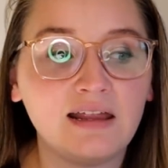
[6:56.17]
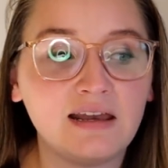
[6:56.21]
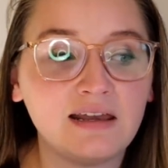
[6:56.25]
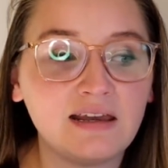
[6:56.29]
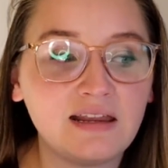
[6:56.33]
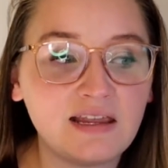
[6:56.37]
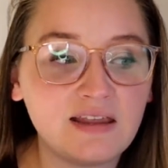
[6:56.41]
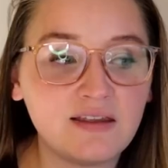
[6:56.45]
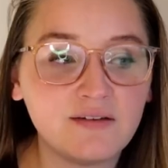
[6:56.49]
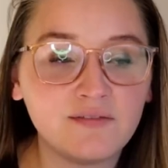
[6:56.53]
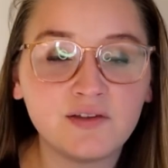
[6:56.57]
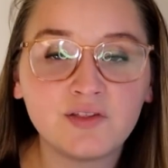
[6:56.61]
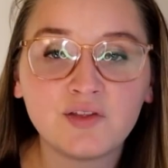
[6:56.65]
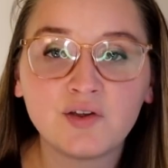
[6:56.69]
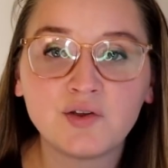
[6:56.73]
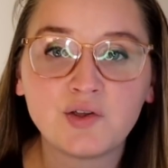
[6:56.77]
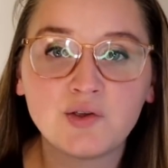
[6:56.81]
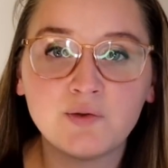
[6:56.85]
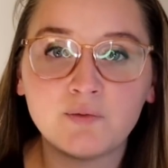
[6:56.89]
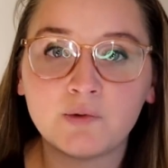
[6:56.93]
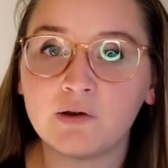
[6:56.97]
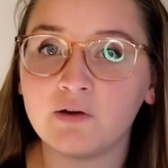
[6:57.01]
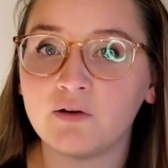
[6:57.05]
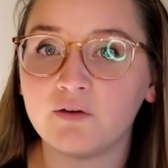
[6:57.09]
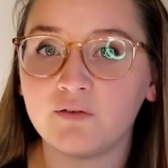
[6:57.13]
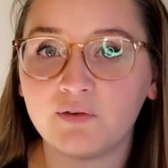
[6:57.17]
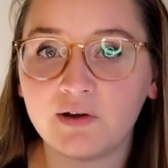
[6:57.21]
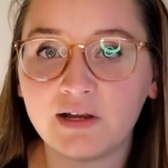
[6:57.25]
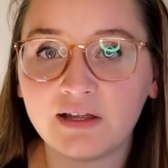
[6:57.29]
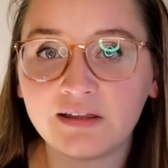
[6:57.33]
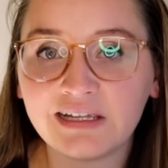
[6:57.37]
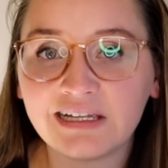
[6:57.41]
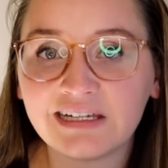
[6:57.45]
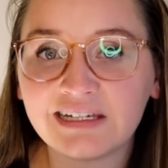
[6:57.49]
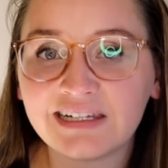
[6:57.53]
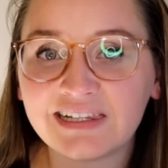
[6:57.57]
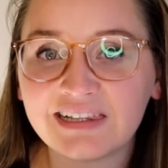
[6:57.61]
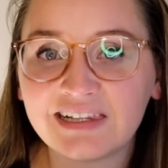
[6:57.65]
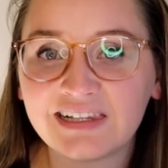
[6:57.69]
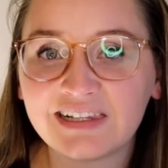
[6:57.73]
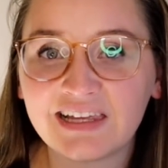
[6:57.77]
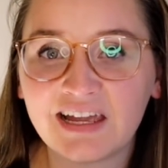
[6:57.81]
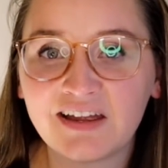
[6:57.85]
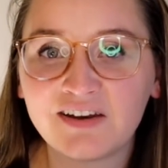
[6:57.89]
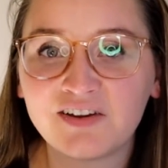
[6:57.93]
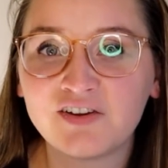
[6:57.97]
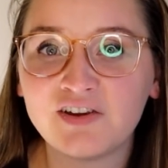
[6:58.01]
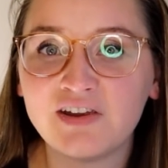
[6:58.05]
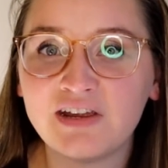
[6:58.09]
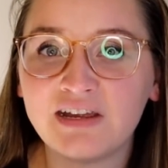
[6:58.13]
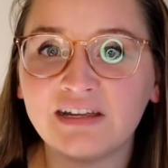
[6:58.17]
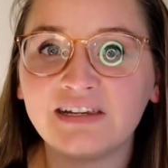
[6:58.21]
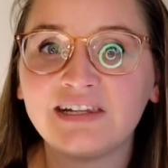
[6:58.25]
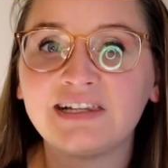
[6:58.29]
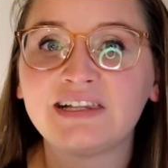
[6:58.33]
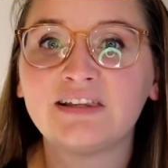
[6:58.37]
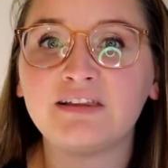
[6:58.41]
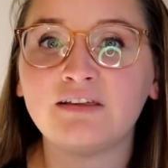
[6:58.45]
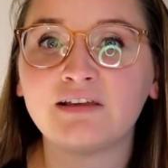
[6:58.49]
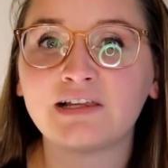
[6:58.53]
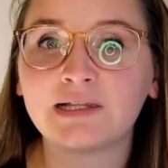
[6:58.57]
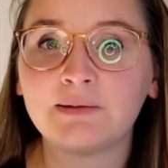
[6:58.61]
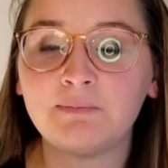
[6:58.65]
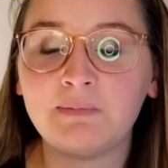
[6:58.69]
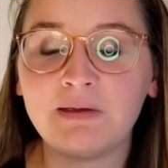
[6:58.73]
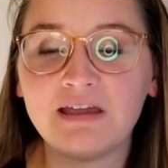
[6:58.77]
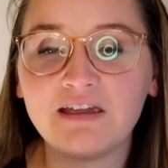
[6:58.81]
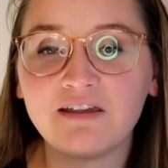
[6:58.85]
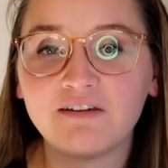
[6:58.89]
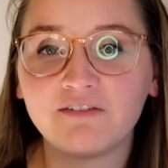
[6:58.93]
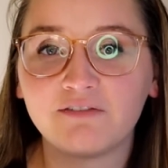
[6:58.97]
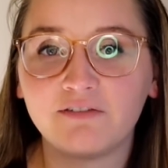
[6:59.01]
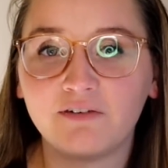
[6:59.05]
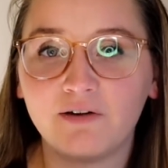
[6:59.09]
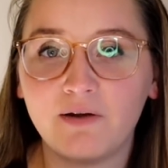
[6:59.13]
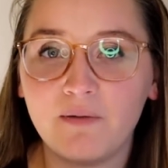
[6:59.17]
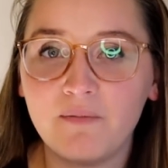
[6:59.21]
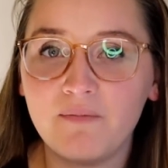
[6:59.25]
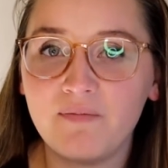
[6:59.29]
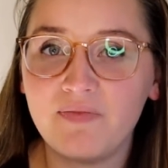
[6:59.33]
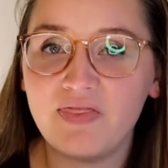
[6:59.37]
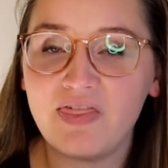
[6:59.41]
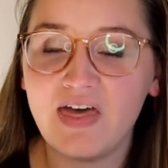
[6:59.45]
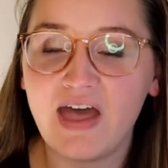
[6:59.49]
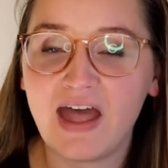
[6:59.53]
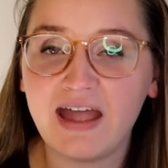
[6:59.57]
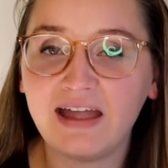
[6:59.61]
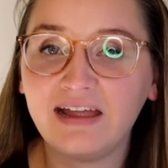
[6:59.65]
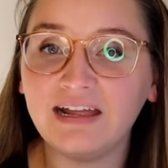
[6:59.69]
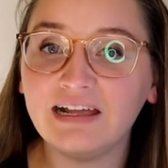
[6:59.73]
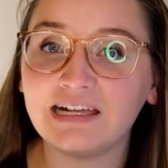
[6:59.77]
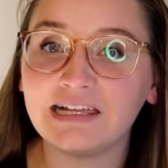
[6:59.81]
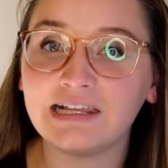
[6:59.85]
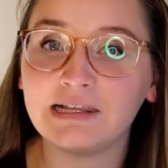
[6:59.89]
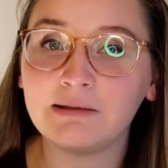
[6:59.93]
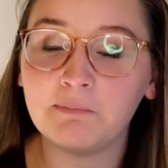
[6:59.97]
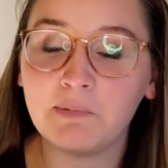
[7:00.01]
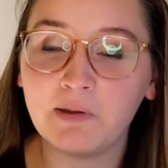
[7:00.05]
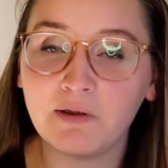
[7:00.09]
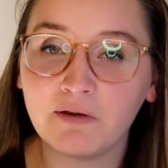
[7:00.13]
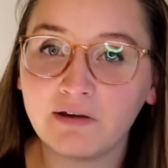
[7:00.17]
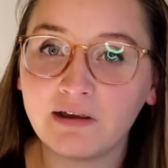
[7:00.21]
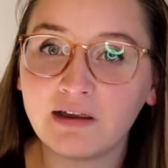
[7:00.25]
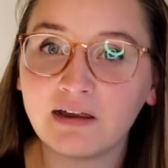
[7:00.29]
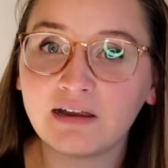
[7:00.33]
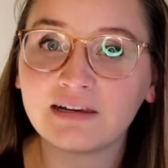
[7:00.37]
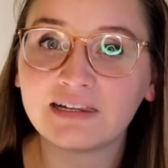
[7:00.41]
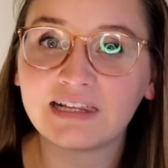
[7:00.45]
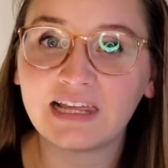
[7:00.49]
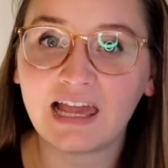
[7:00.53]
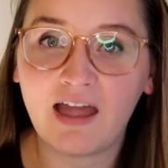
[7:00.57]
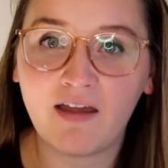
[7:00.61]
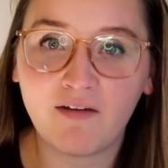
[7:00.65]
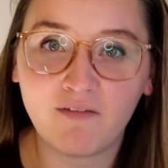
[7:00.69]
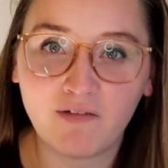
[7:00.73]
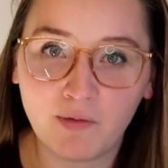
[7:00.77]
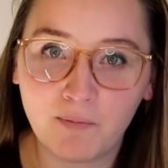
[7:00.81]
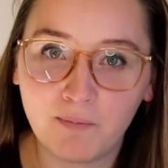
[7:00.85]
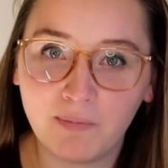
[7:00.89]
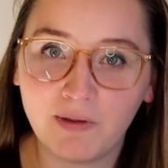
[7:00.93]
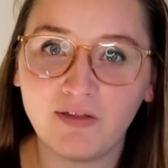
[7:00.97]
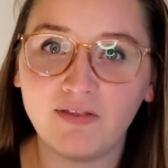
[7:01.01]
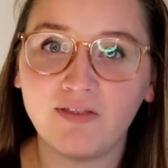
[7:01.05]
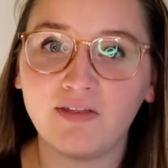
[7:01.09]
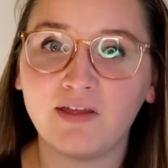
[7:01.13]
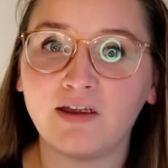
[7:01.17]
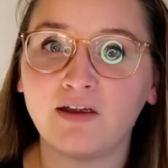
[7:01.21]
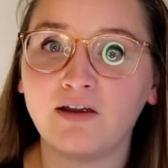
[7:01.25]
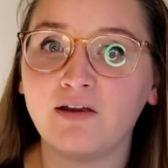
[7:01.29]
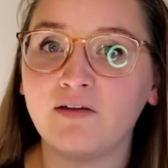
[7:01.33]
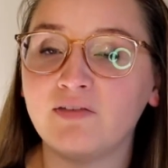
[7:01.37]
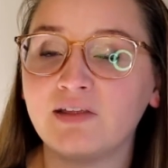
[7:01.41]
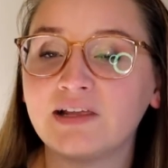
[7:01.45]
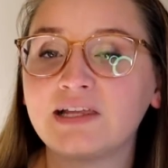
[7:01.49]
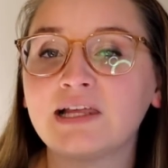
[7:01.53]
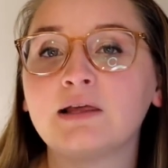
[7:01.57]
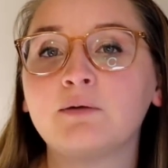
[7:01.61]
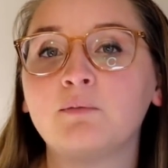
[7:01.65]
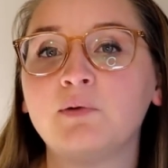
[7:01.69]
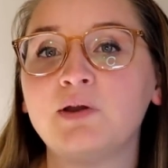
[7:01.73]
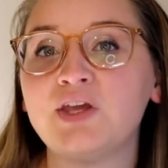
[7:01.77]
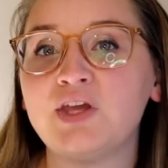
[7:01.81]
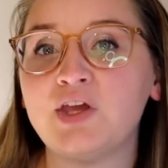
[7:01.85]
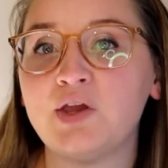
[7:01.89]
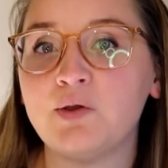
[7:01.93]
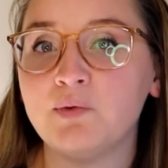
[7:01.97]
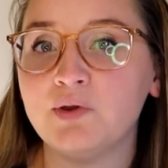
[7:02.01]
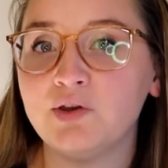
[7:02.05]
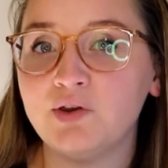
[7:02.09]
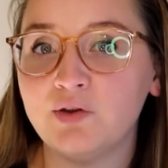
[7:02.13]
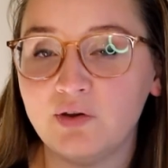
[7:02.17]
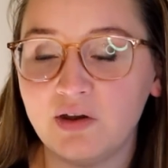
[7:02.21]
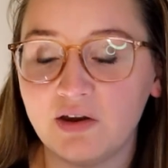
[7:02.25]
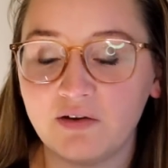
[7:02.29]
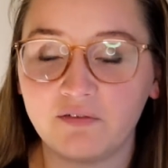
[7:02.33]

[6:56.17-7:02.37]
And even though you were a freelance designer, you can still speak from that experience, having been there, and this is what you would do